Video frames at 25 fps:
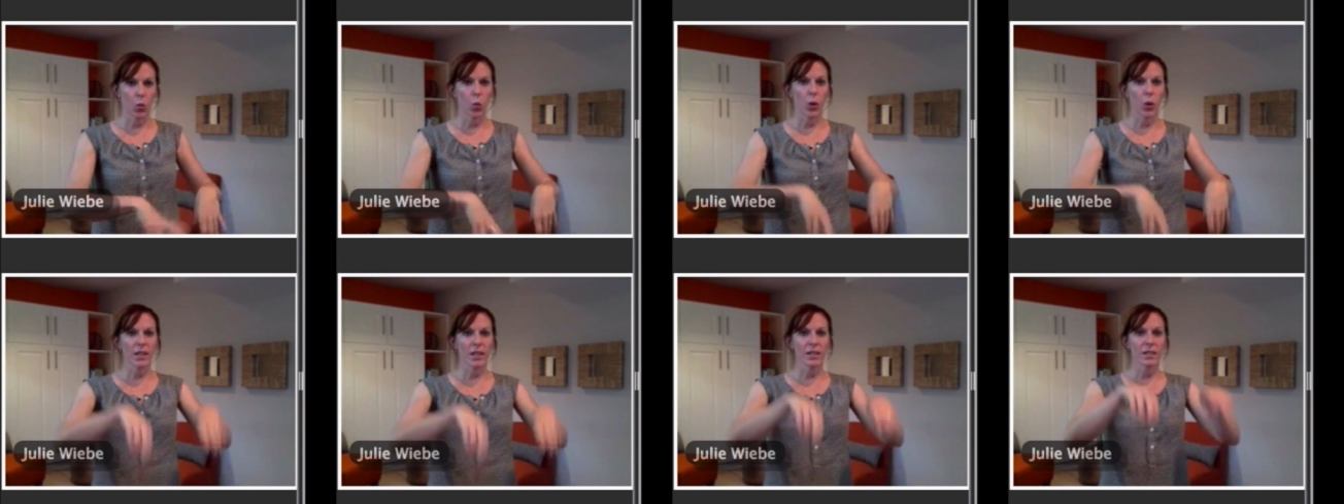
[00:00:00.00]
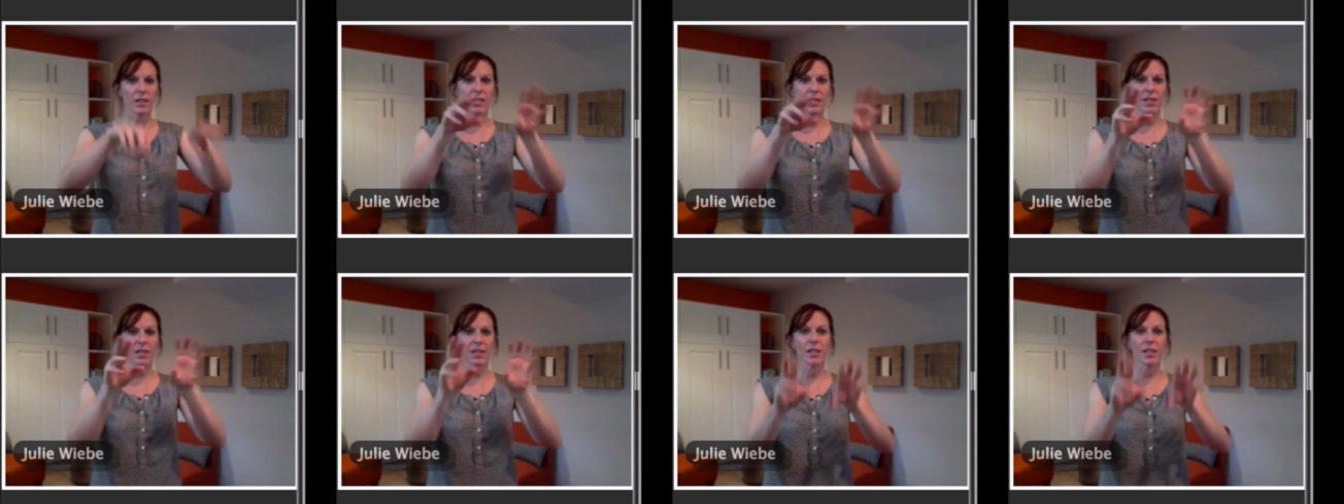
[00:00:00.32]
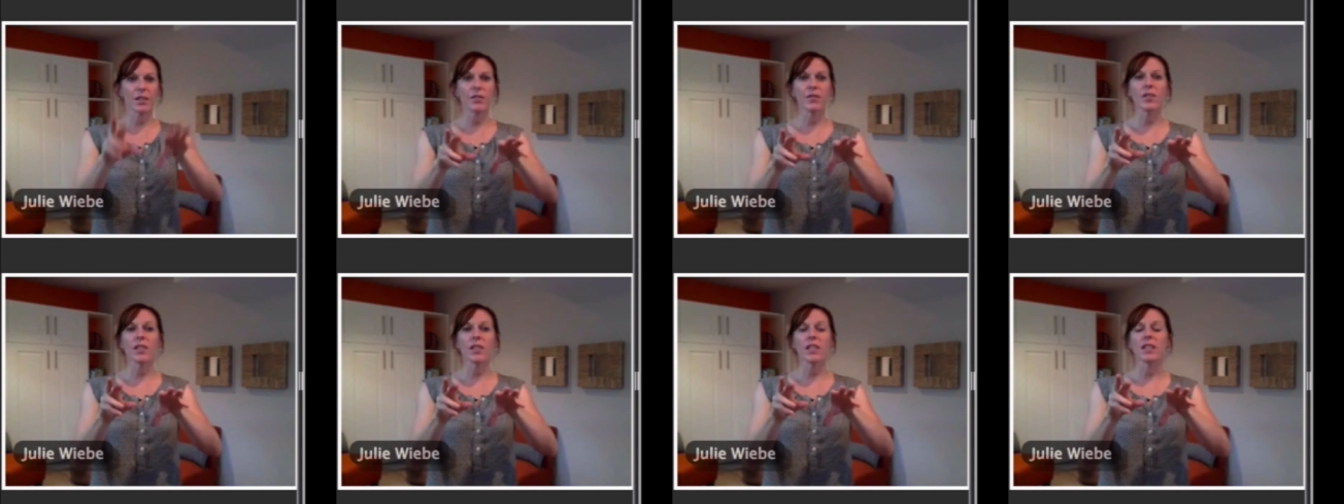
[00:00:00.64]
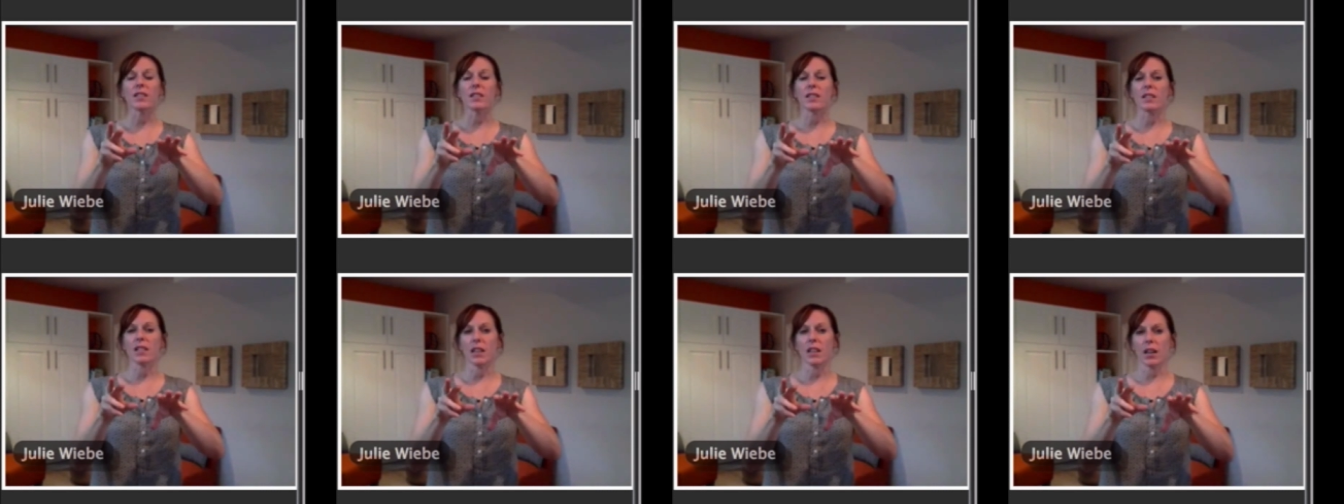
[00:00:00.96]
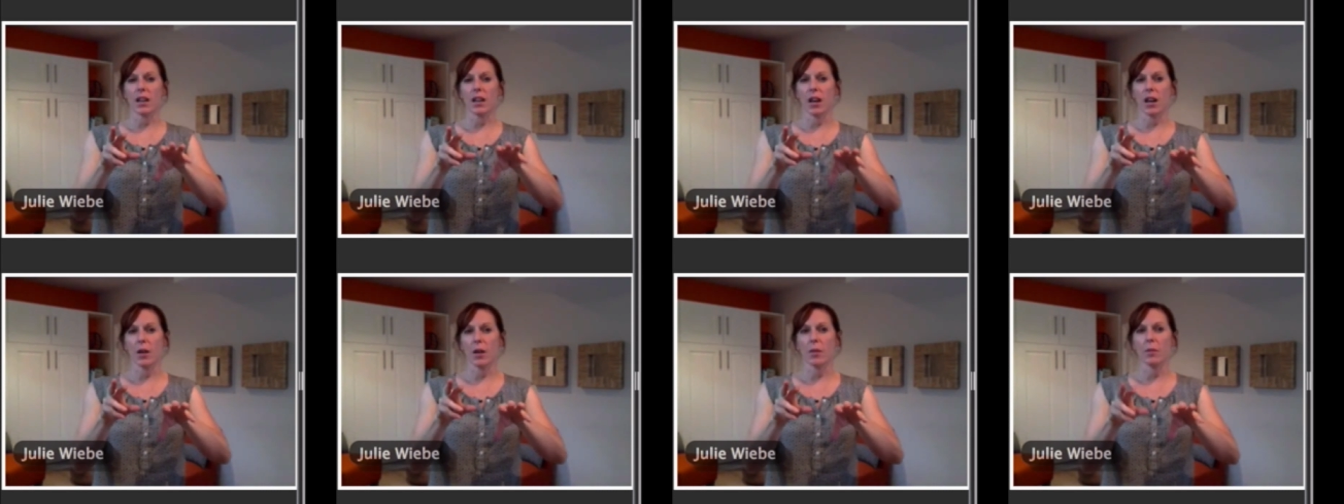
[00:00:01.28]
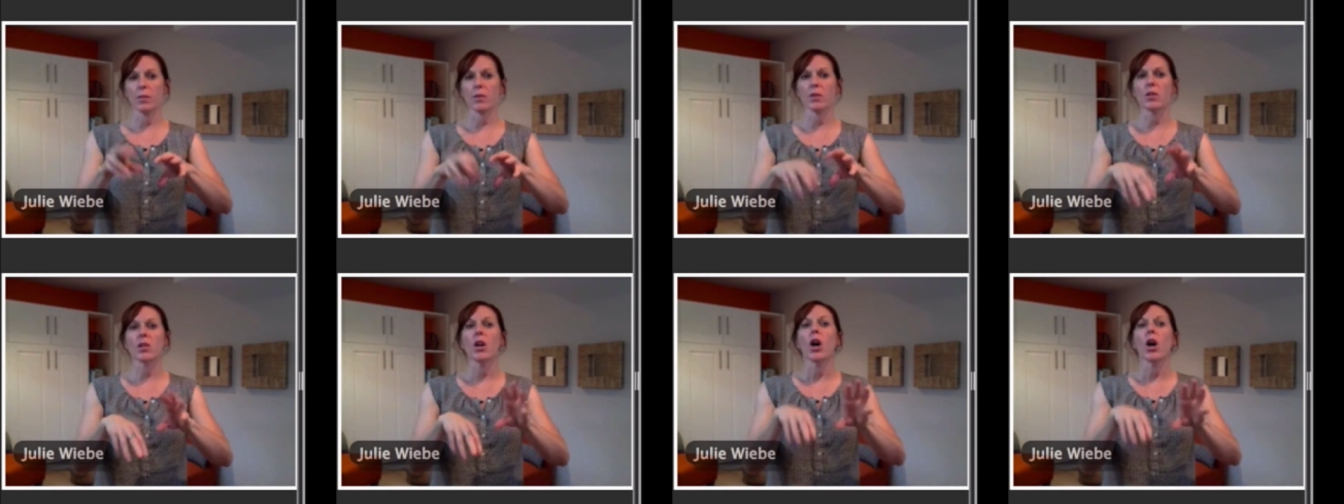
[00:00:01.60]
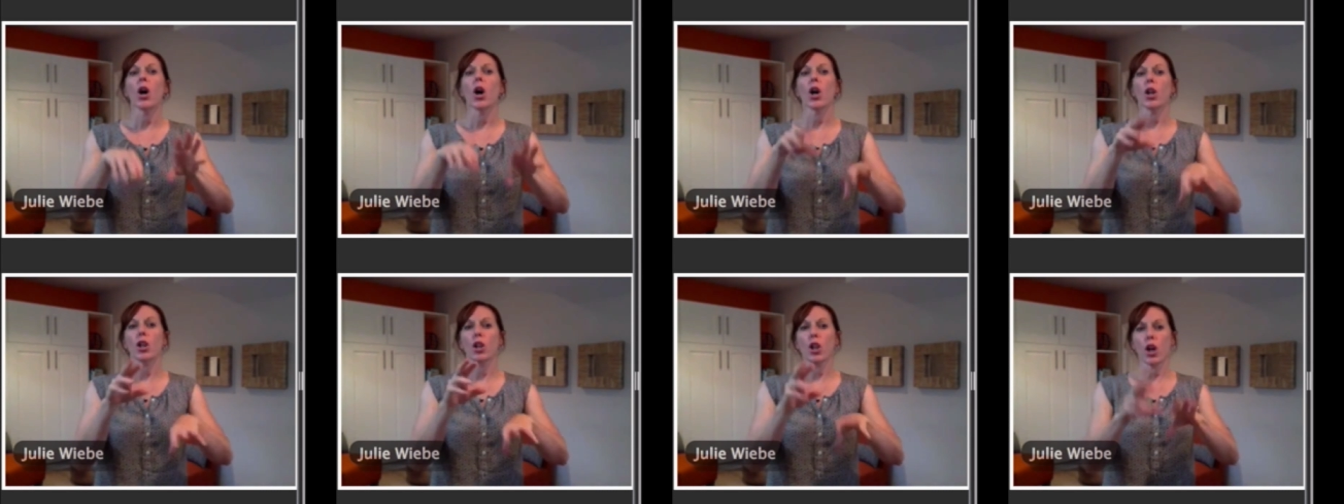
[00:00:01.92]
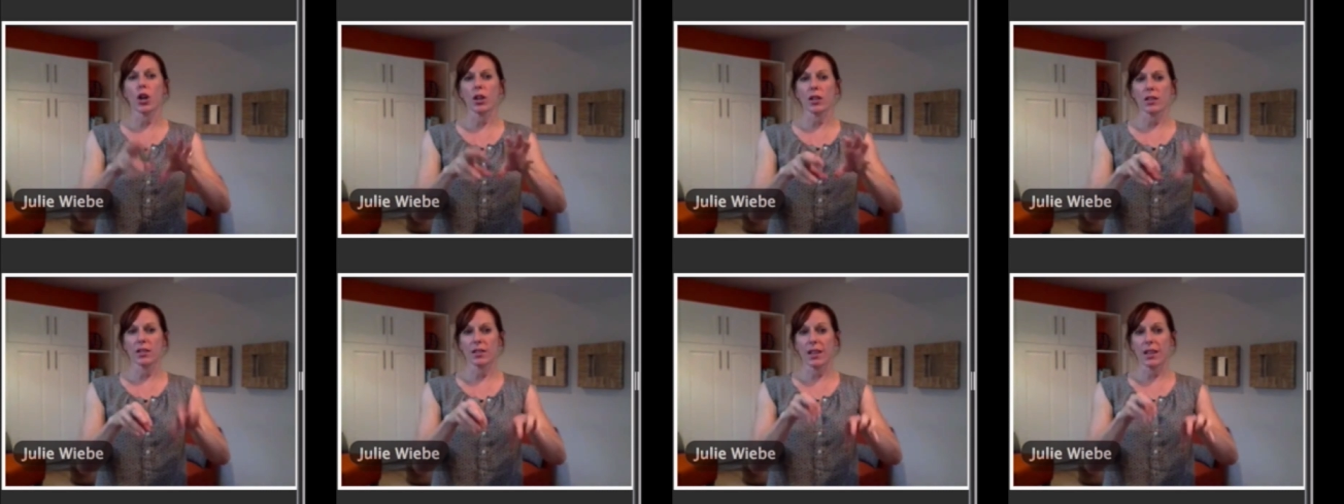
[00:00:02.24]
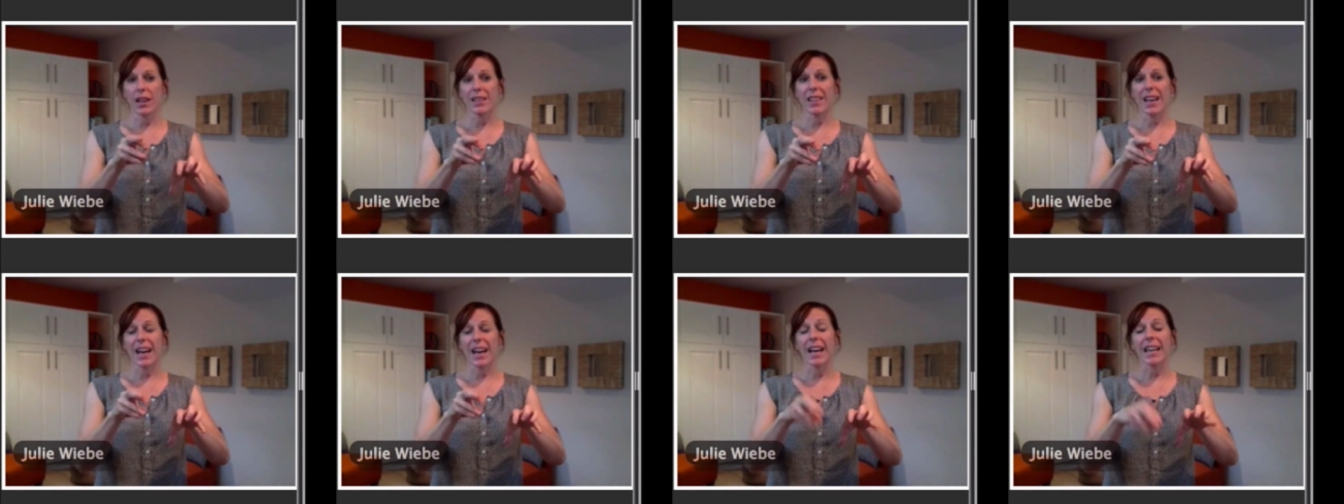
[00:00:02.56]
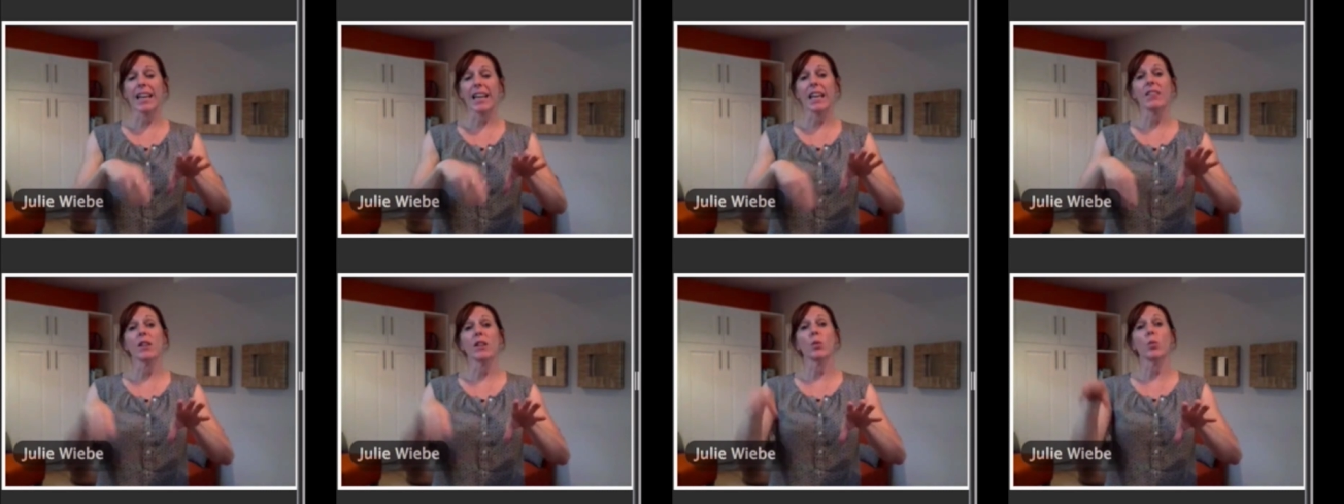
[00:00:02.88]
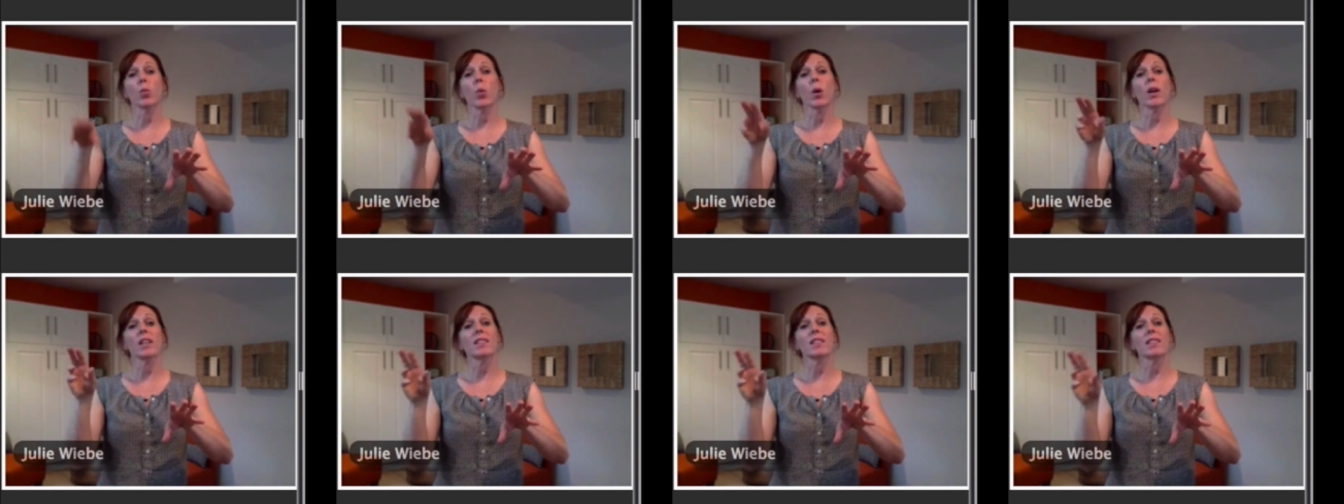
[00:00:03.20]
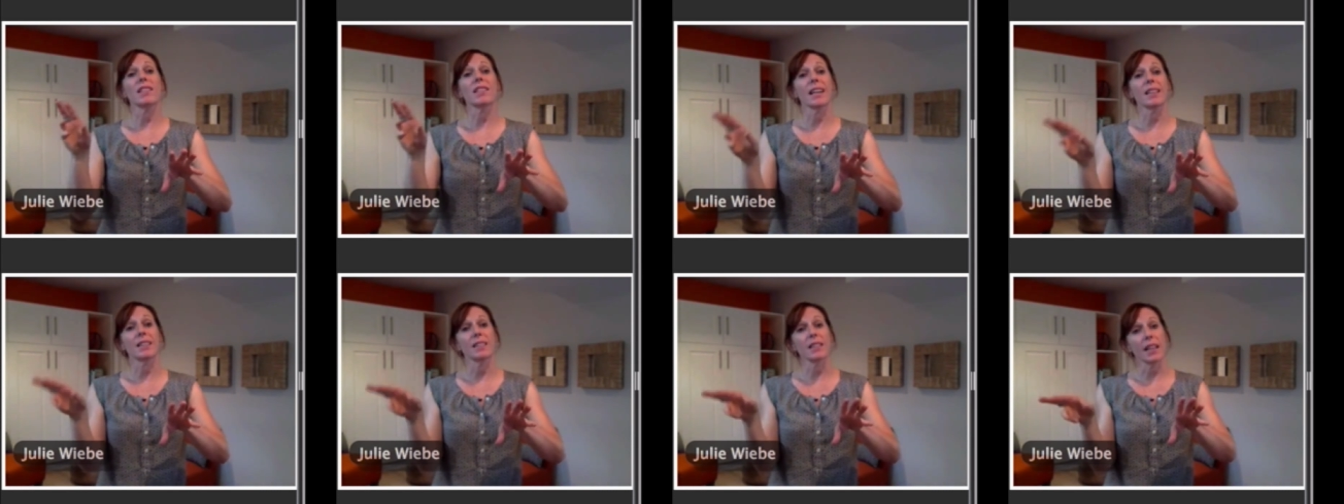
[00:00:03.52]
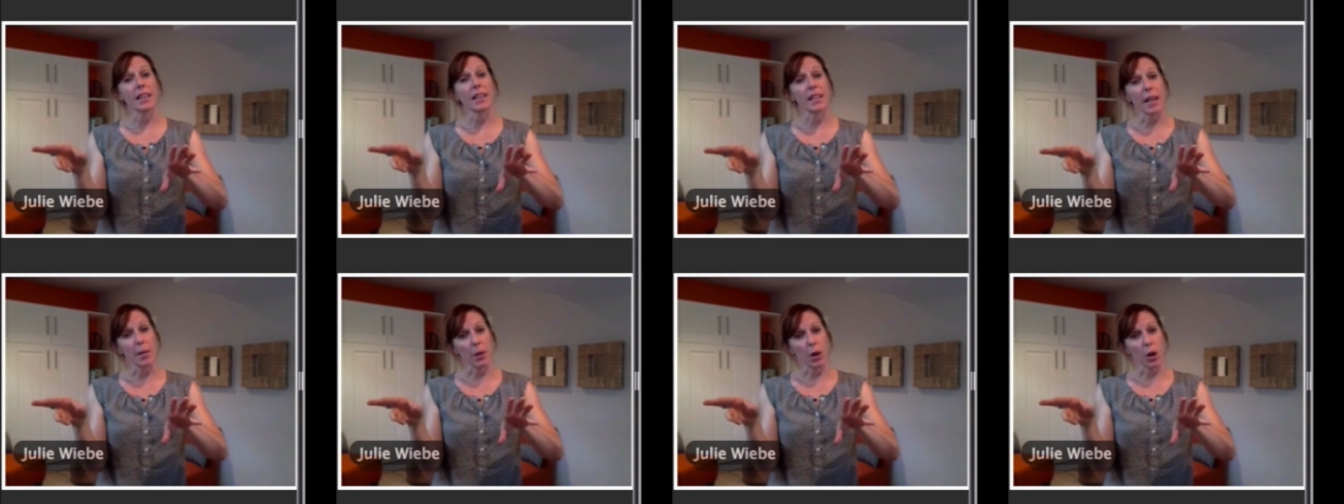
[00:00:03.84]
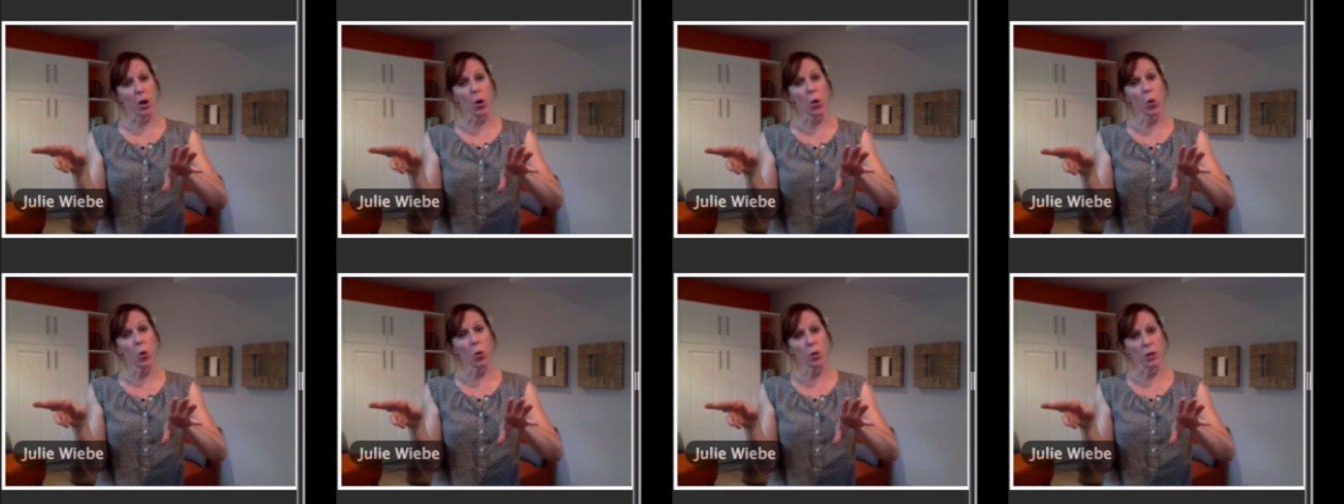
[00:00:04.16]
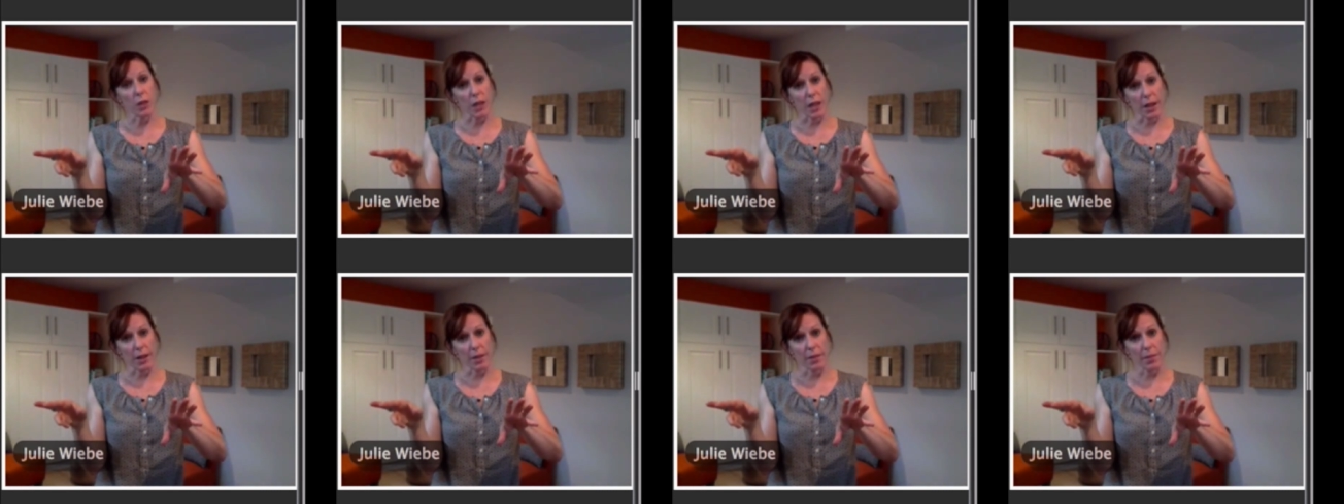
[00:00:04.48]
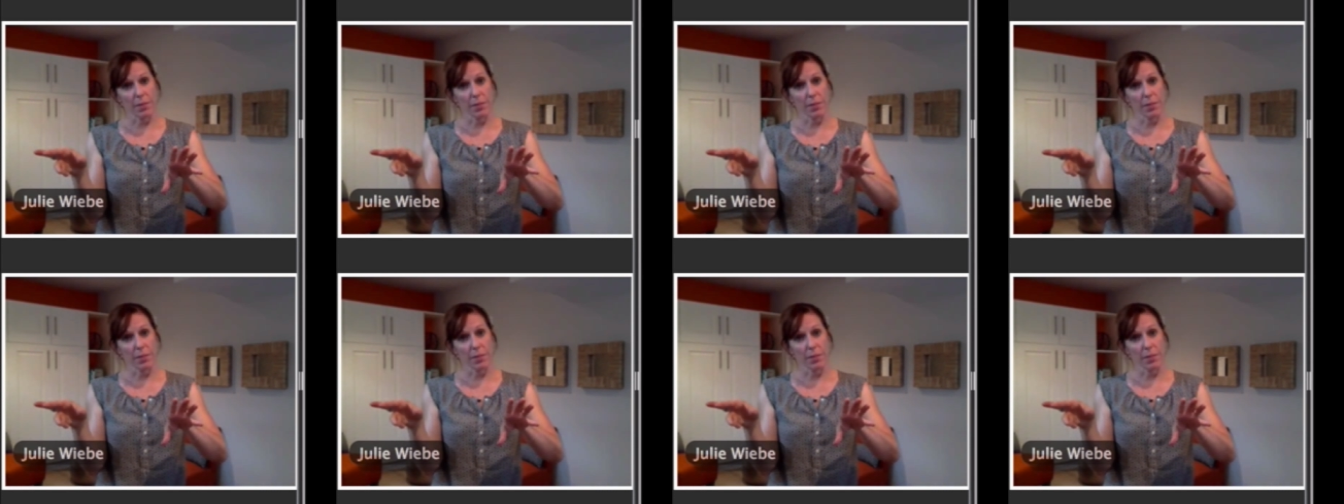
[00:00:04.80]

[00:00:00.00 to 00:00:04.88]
What is stiffness that comes alongside that? And then what is that dynamic holding?